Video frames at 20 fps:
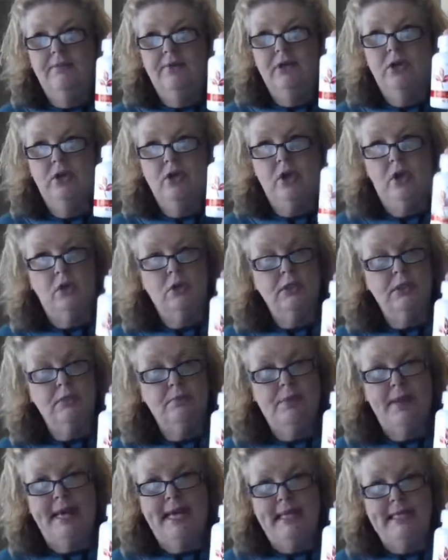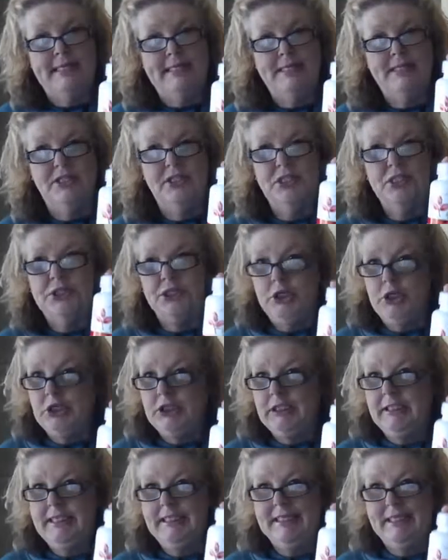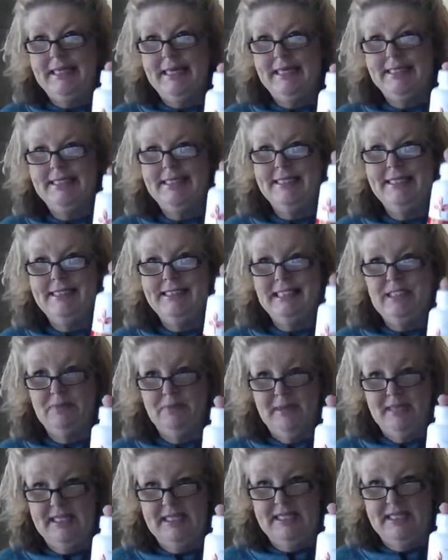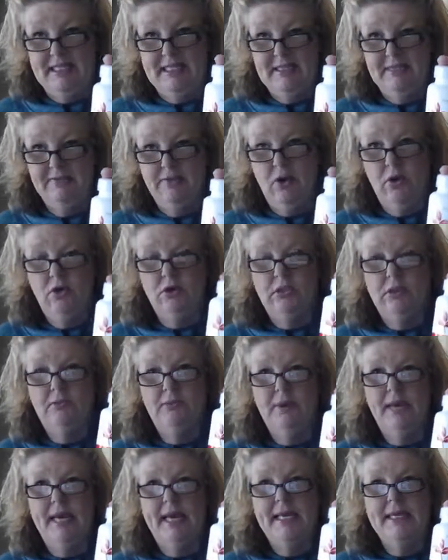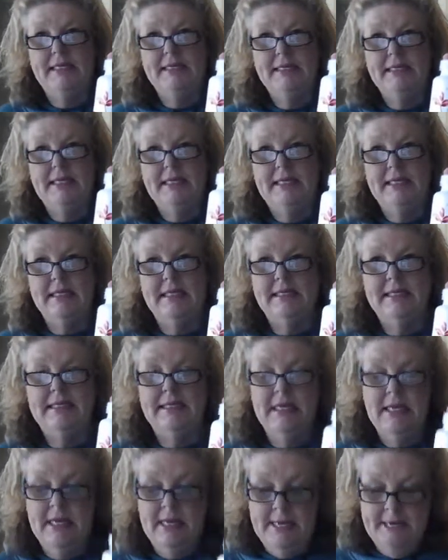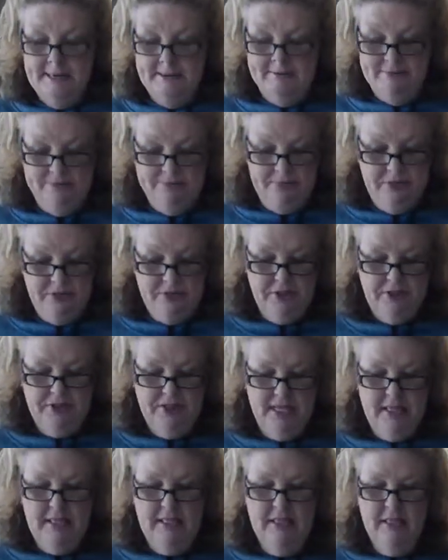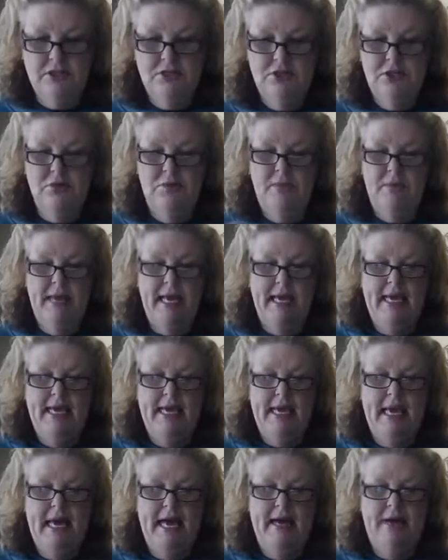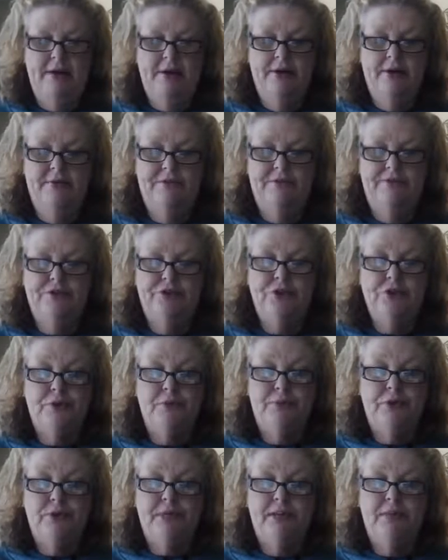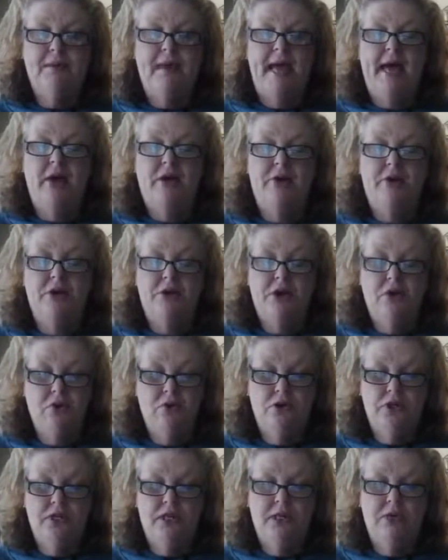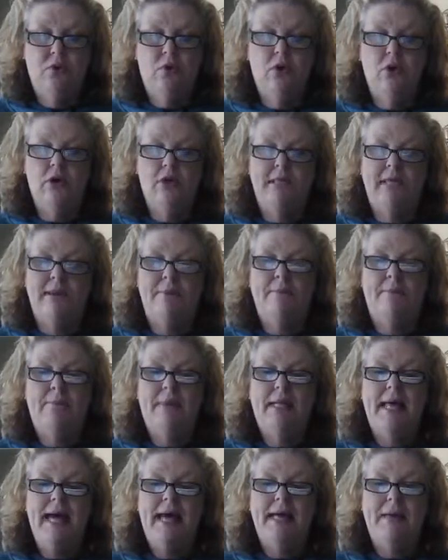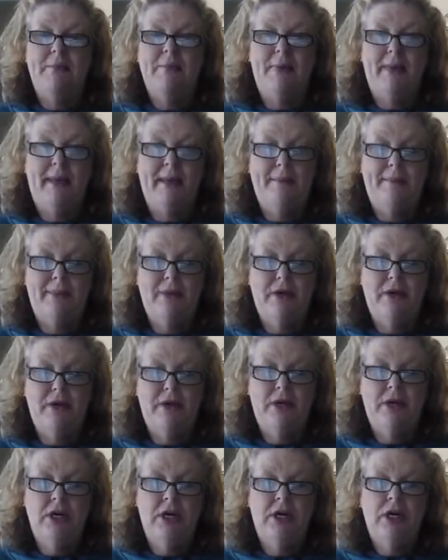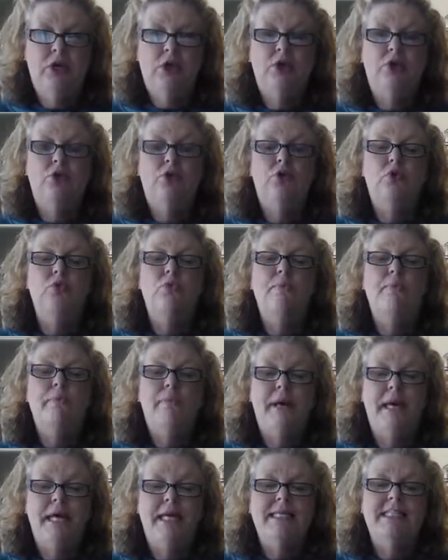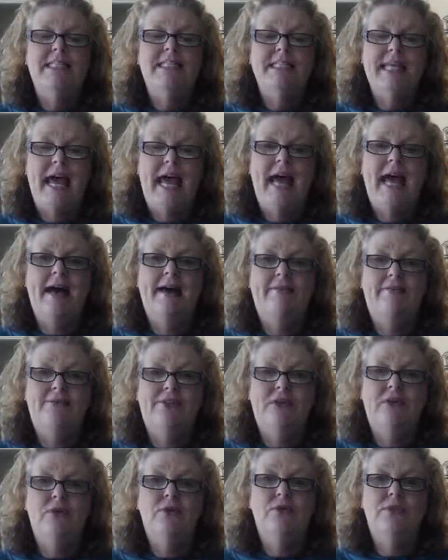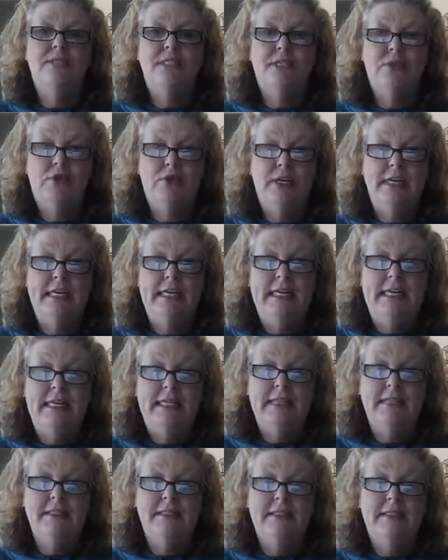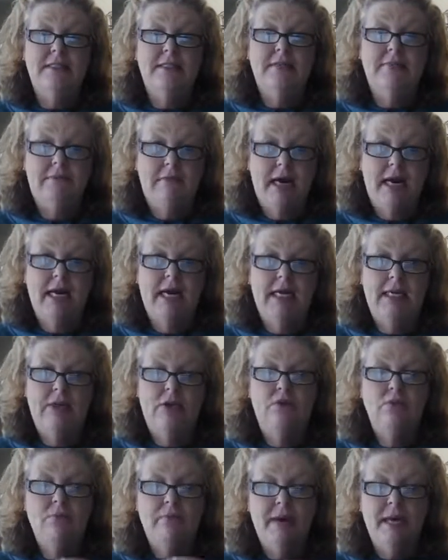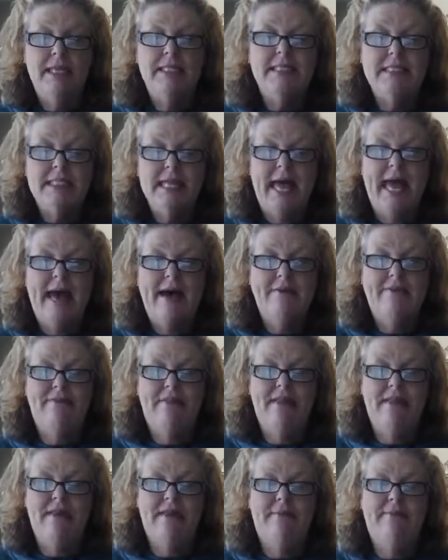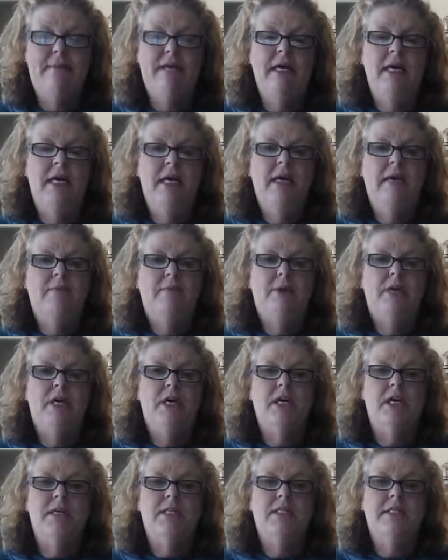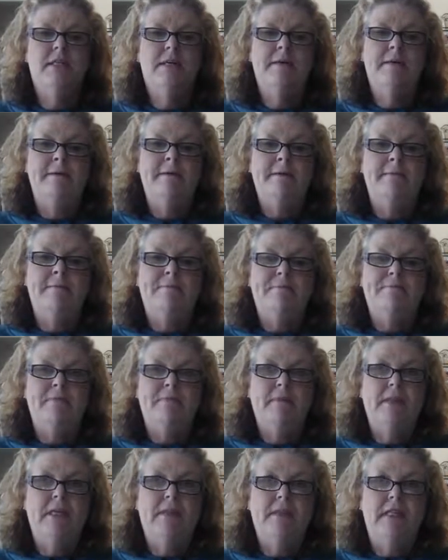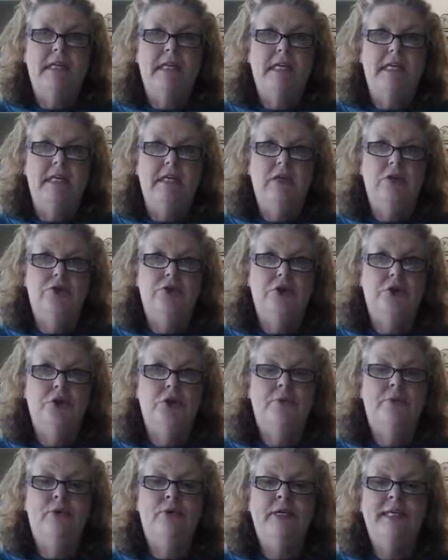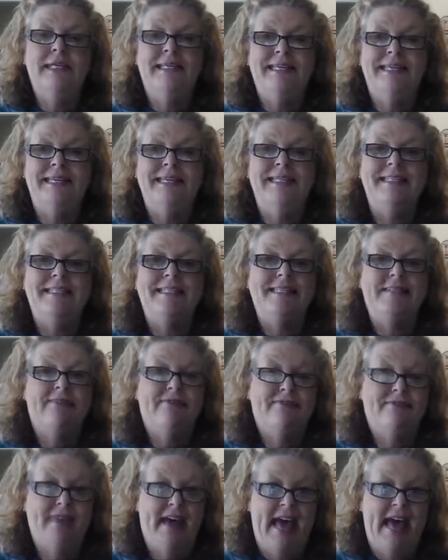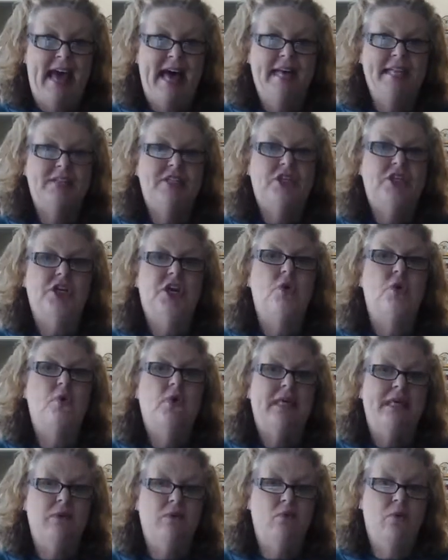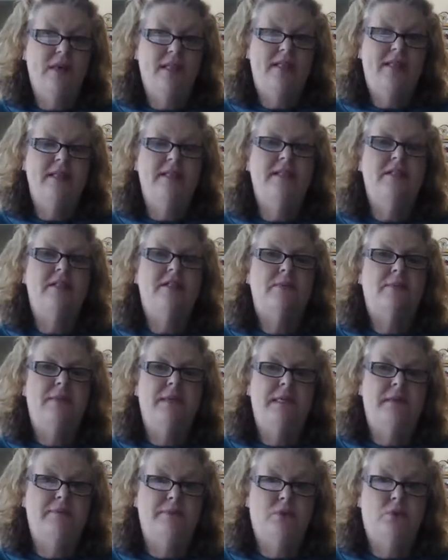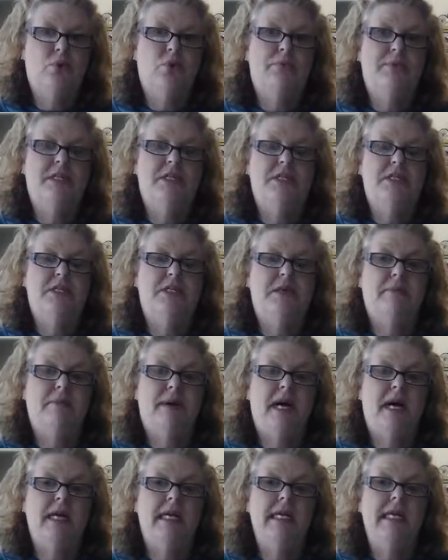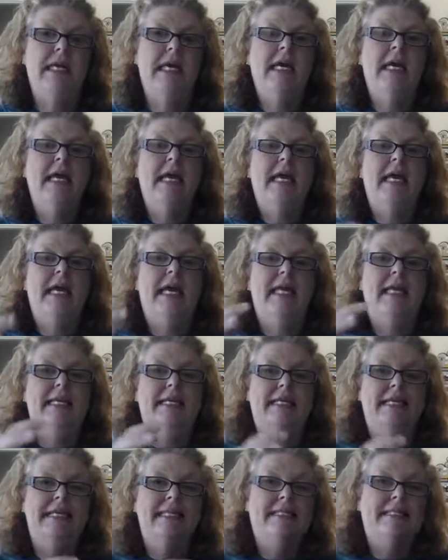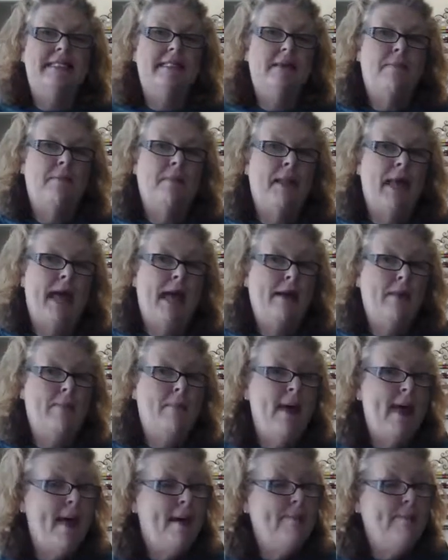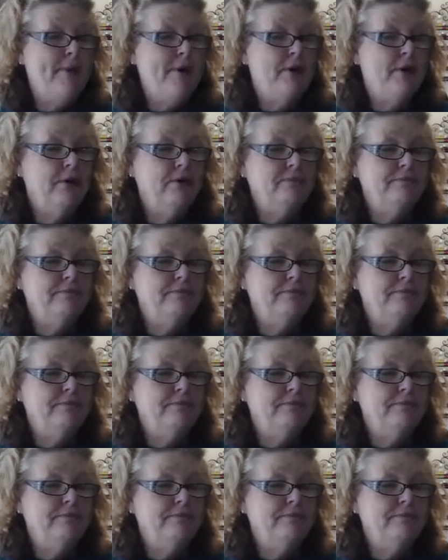Golden paste is certainly less expensive. Golden paste is the thing that you make out of turmeric powder, coconut oil, and black pepper. You must have those ingredients, right? You must have them because the turmeric needs the fat to go in with it to be absorbed into the body, and it needs the black pepper